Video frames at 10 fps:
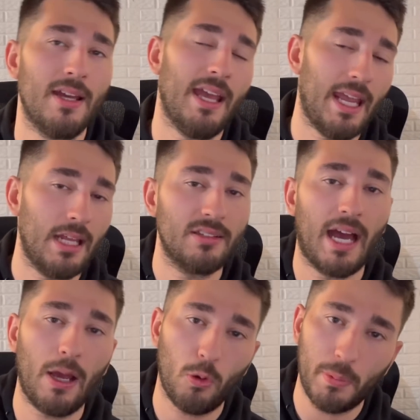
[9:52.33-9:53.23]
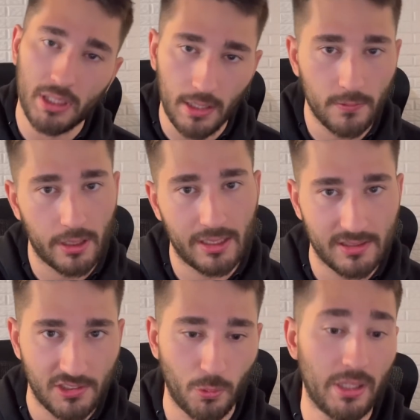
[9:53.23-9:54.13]
and I will be covering it
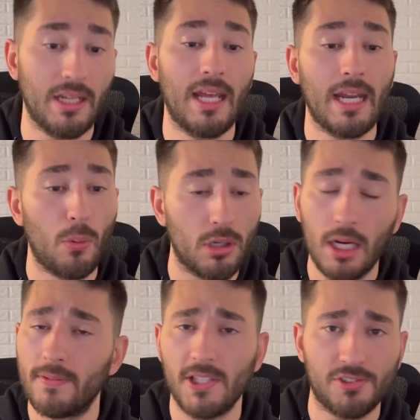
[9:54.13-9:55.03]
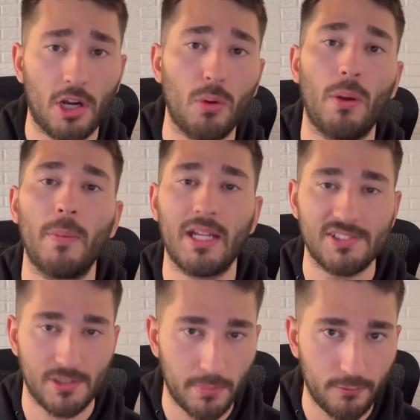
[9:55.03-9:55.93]
this weekend. And I will cover this car when we get
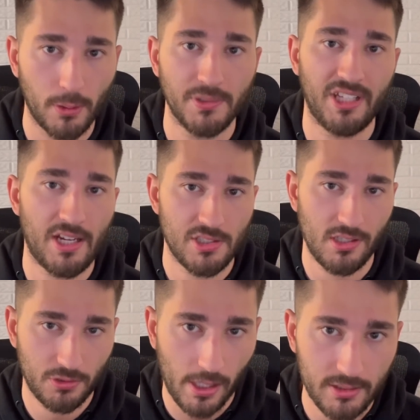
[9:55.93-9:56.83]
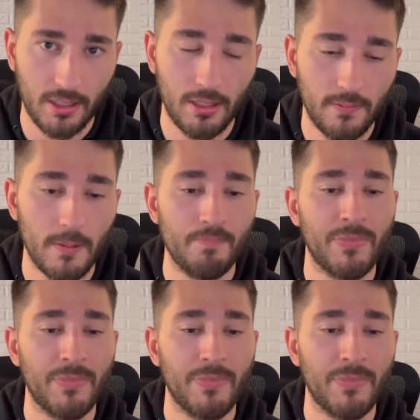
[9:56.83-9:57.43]
some performance actually extracted out of it.